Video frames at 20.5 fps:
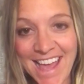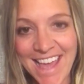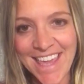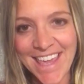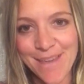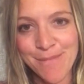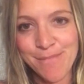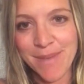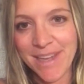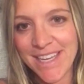
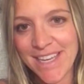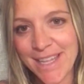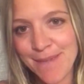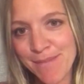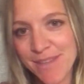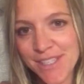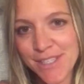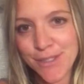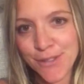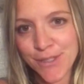Hi, my
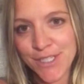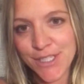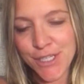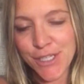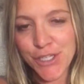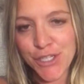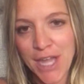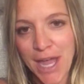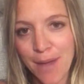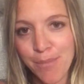name is Larissa
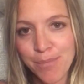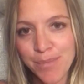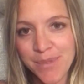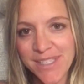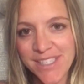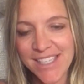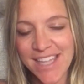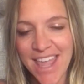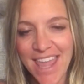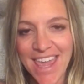
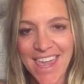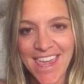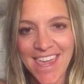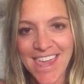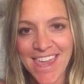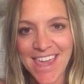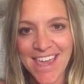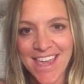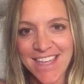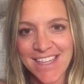Shaps,
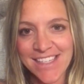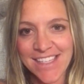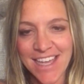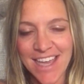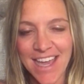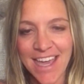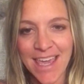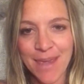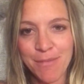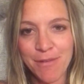and
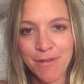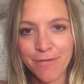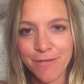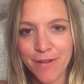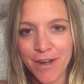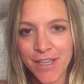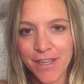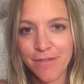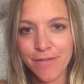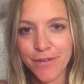I am a
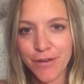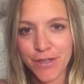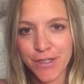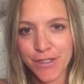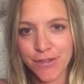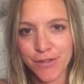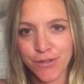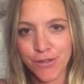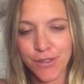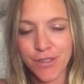friend of
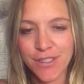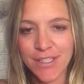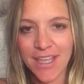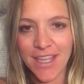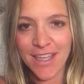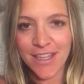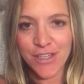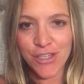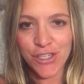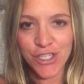Crystal's,
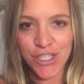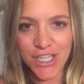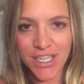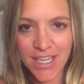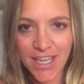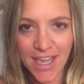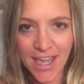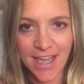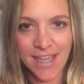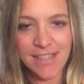and
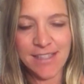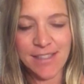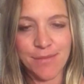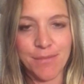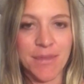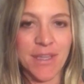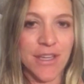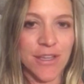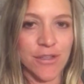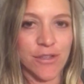she asked
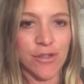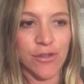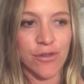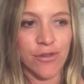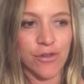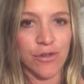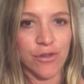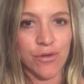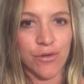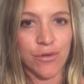me to
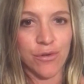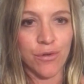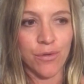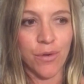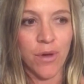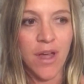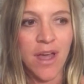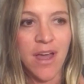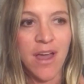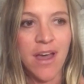
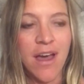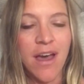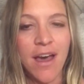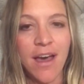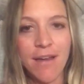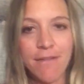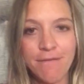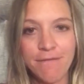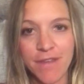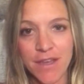do
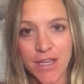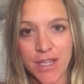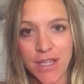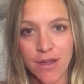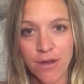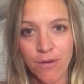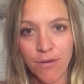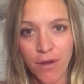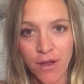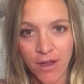a
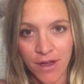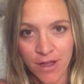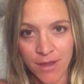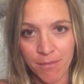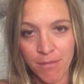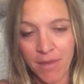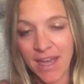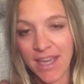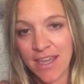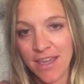video on
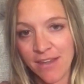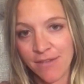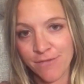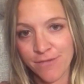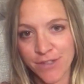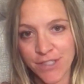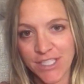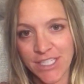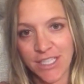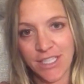my
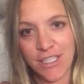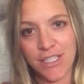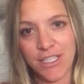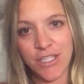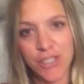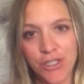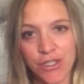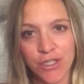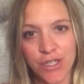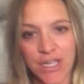infertility
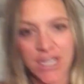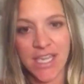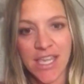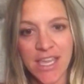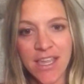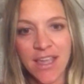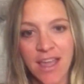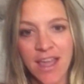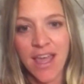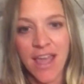
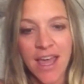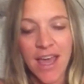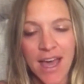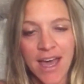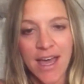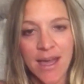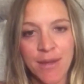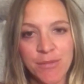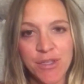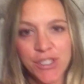journey
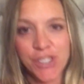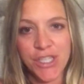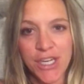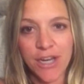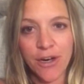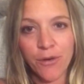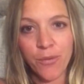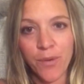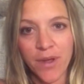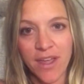to
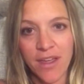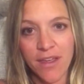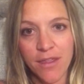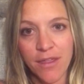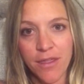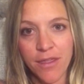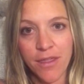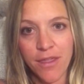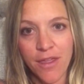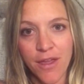share
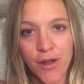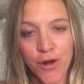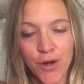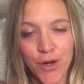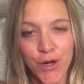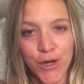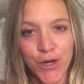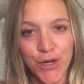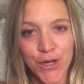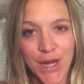with
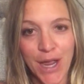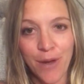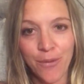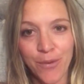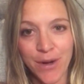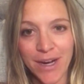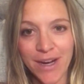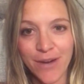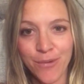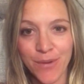her
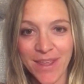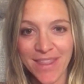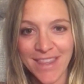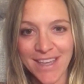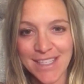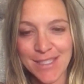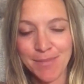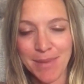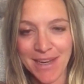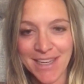network with
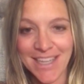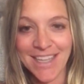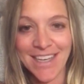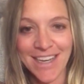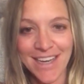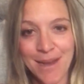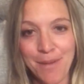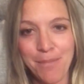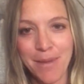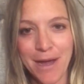expecting
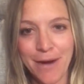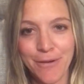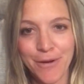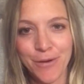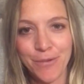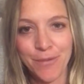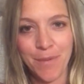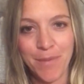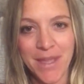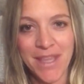and
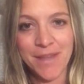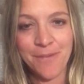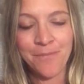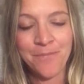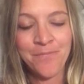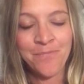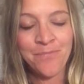empowered women.